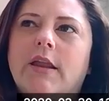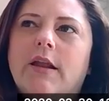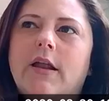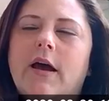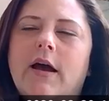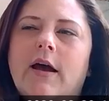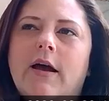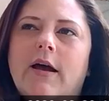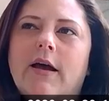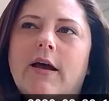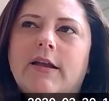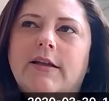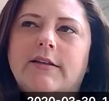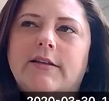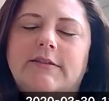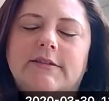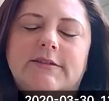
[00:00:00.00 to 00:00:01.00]
When
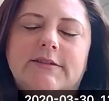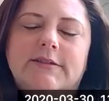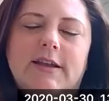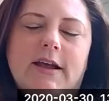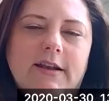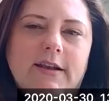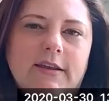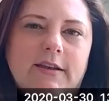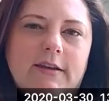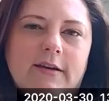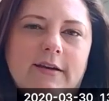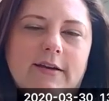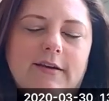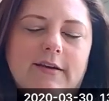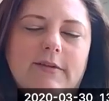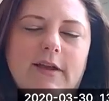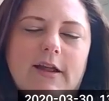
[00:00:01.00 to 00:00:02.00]
I decided,
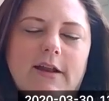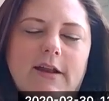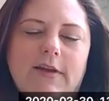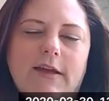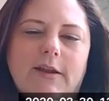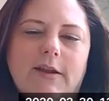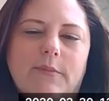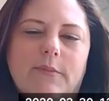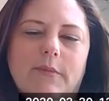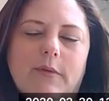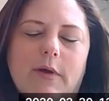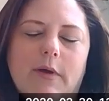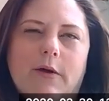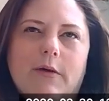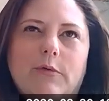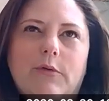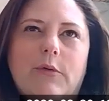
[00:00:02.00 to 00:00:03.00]
kind of had
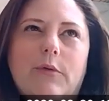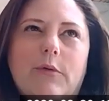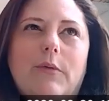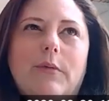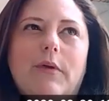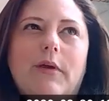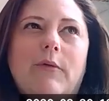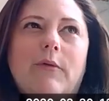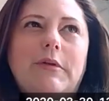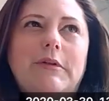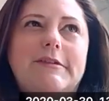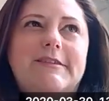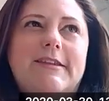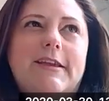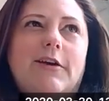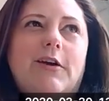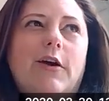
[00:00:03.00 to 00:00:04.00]
I wouldn't
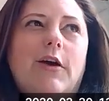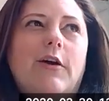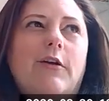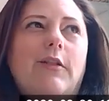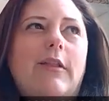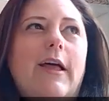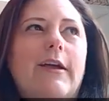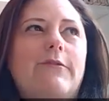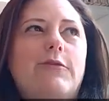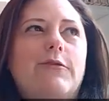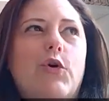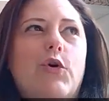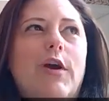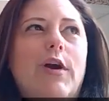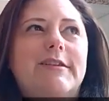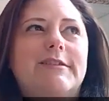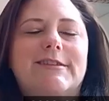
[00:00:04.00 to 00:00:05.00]
say a life
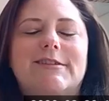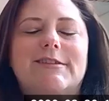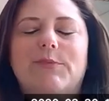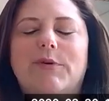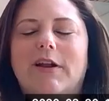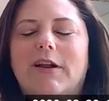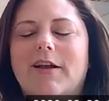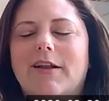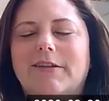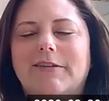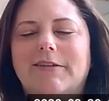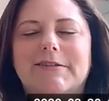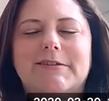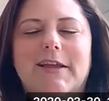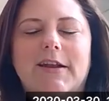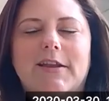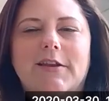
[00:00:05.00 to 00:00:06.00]
crisis, but I kind of
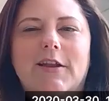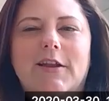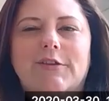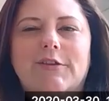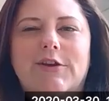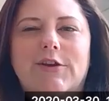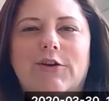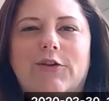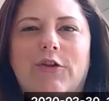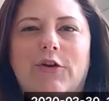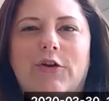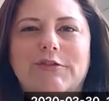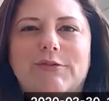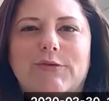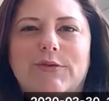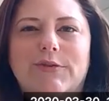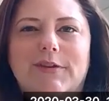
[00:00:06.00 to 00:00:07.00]
decided not to go to law
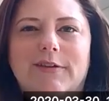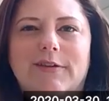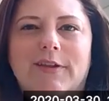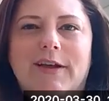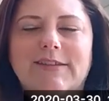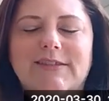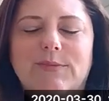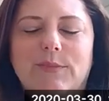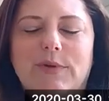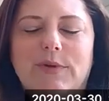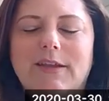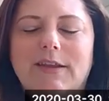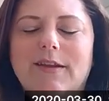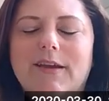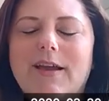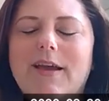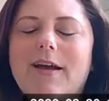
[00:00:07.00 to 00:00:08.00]
school at the last minute,
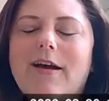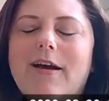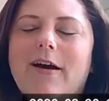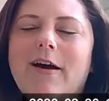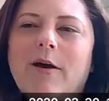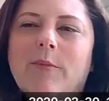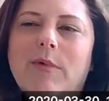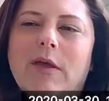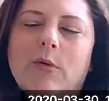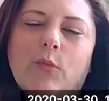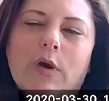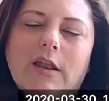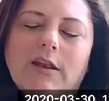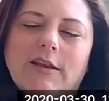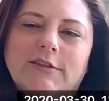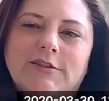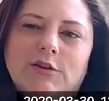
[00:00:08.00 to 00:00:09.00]
and
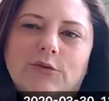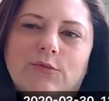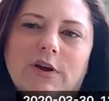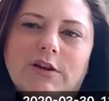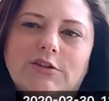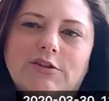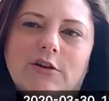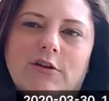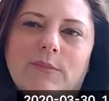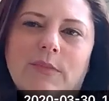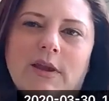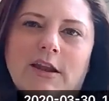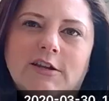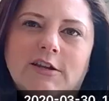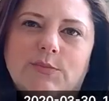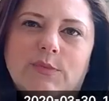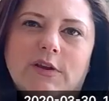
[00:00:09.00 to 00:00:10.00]
went into restaurant
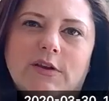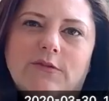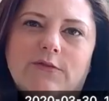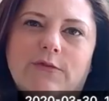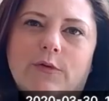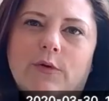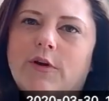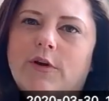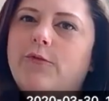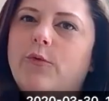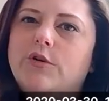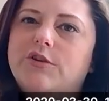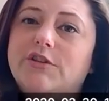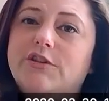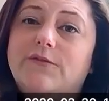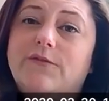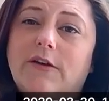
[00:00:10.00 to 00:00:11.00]
management for a
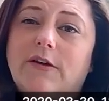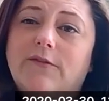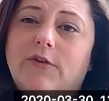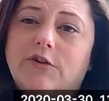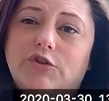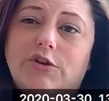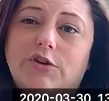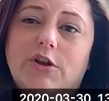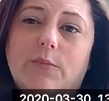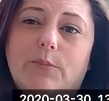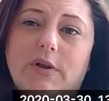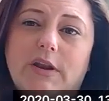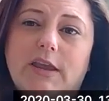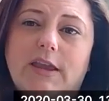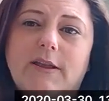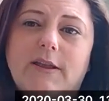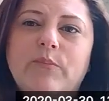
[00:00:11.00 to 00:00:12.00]
Fortune 500
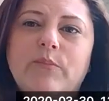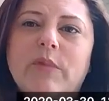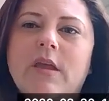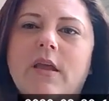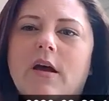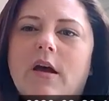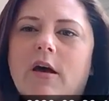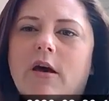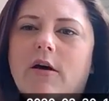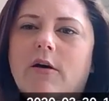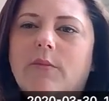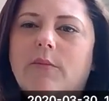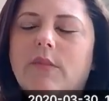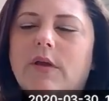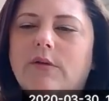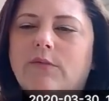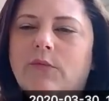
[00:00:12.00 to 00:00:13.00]
company,
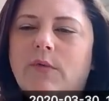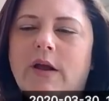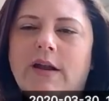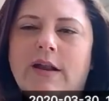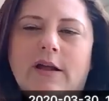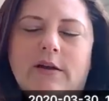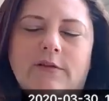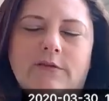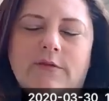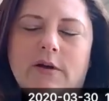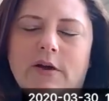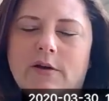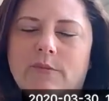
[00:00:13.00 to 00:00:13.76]
right out of